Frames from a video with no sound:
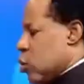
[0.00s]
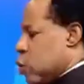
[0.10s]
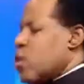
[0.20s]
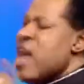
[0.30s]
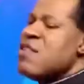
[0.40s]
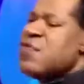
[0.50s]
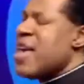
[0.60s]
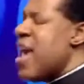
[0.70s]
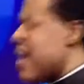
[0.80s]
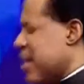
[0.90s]
So never
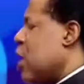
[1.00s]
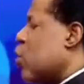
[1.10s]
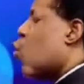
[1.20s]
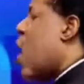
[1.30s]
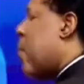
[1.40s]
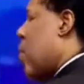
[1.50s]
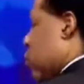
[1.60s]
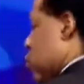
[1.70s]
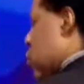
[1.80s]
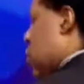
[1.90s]
forget it. These weapons